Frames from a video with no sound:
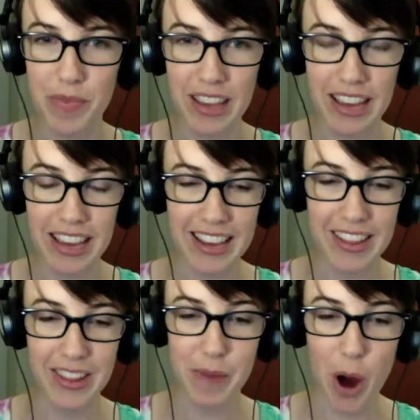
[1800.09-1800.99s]
in the
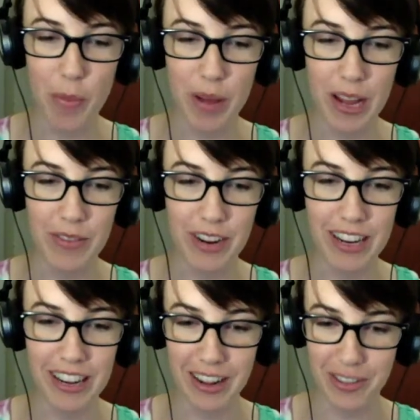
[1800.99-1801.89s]
moment when
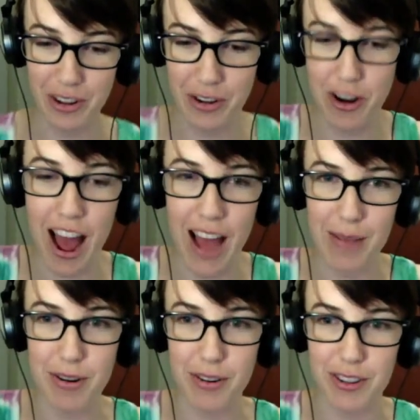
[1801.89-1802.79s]
there's a crying
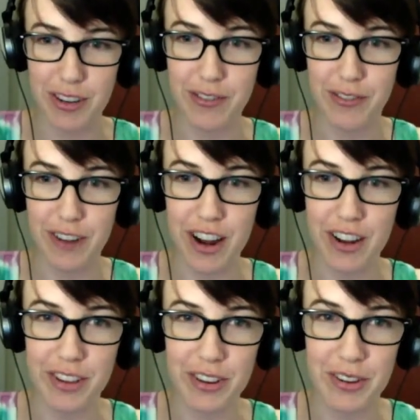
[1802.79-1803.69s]
person in front of you,
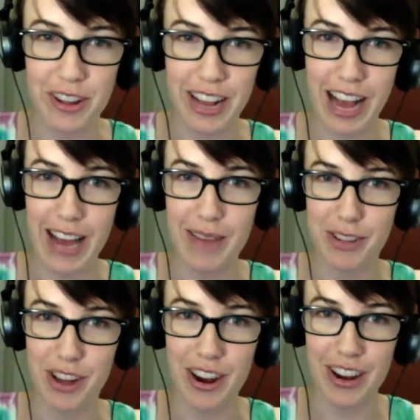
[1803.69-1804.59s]
you're like, I'm
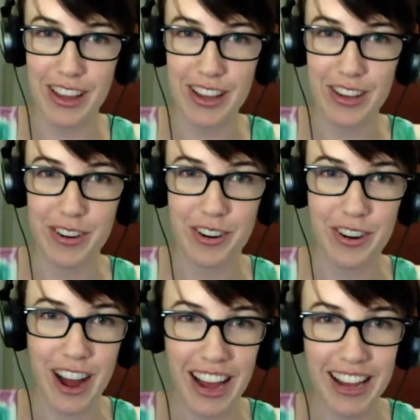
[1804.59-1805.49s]
sorry that you're
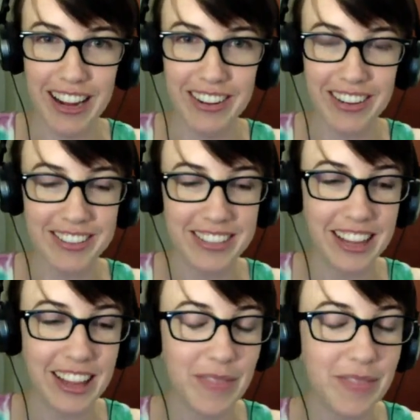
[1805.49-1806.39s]
crying, I'm gonna say that, but